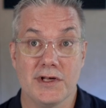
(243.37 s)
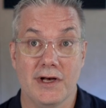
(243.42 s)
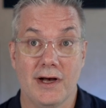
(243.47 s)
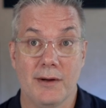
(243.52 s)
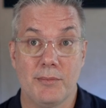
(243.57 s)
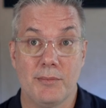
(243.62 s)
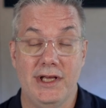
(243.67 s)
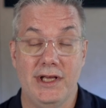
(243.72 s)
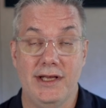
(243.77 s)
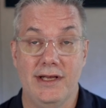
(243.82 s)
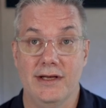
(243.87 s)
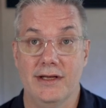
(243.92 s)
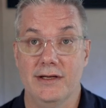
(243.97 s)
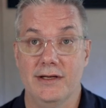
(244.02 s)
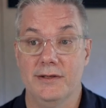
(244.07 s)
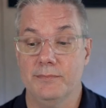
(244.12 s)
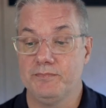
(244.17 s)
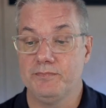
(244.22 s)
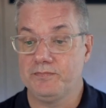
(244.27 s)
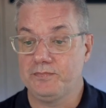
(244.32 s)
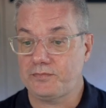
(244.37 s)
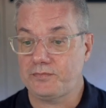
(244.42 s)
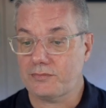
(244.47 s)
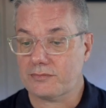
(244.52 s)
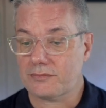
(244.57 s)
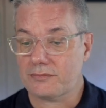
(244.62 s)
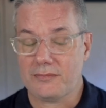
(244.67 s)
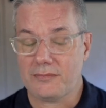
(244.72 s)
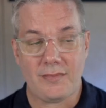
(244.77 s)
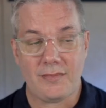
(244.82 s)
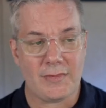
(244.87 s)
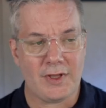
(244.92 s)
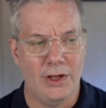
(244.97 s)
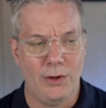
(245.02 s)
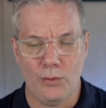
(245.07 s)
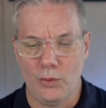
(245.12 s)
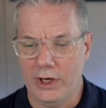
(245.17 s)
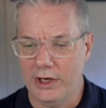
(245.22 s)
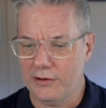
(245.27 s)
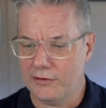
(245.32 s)
up in,
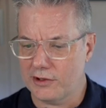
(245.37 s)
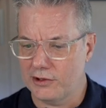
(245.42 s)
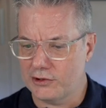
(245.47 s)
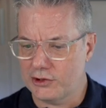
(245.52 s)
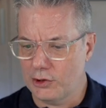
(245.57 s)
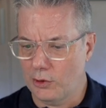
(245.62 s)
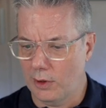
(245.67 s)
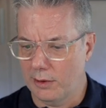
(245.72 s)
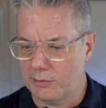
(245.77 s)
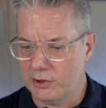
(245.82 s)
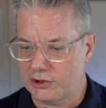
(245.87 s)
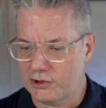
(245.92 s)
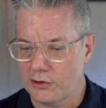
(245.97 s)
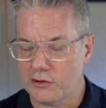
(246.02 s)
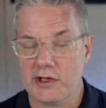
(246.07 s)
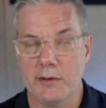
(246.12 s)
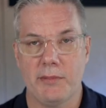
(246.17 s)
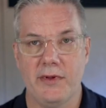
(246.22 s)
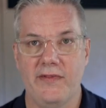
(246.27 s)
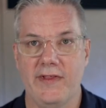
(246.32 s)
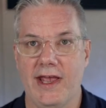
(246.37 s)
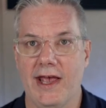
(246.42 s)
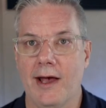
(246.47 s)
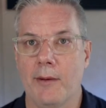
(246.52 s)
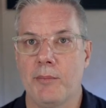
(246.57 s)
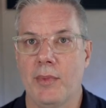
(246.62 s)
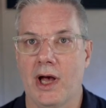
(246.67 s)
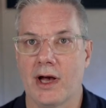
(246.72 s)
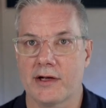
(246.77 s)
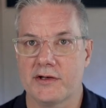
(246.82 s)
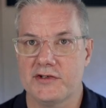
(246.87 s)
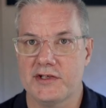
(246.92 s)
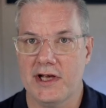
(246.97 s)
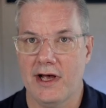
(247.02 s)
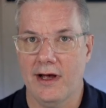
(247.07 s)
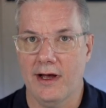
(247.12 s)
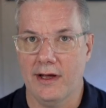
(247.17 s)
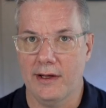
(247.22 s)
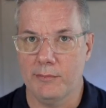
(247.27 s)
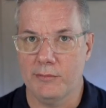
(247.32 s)
where does it show up? It shows up in the Epoch
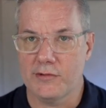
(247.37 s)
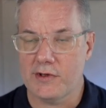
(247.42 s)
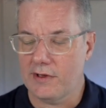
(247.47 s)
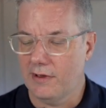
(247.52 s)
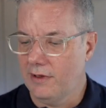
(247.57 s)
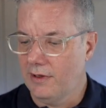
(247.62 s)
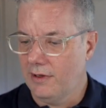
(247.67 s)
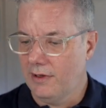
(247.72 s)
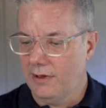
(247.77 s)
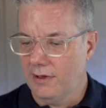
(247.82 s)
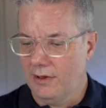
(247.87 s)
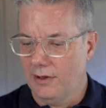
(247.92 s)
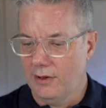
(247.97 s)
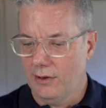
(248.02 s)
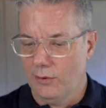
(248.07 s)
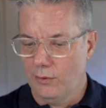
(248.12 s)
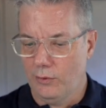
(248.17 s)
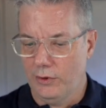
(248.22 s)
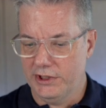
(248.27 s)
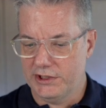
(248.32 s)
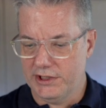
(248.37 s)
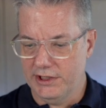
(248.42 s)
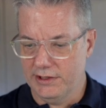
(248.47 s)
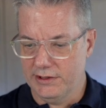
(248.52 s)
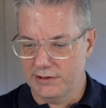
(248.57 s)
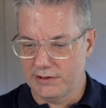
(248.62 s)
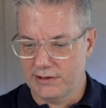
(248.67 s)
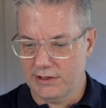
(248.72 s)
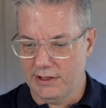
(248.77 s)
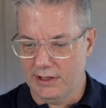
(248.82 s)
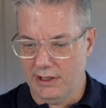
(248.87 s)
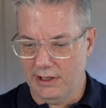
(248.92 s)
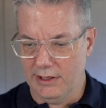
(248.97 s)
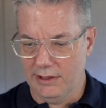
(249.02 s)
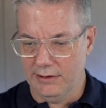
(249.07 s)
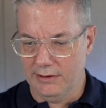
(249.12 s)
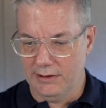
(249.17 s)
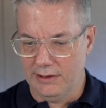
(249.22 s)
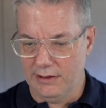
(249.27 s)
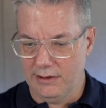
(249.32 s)
Times, which is
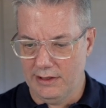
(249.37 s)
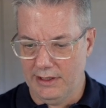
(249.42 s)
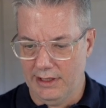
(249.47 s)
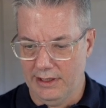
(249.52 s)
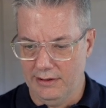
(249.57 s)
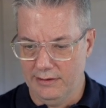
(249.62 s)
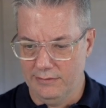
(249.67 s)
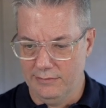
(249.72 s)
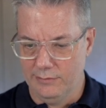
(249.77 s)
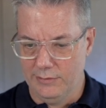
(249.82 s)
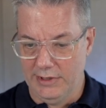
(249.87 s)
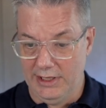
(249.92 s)
among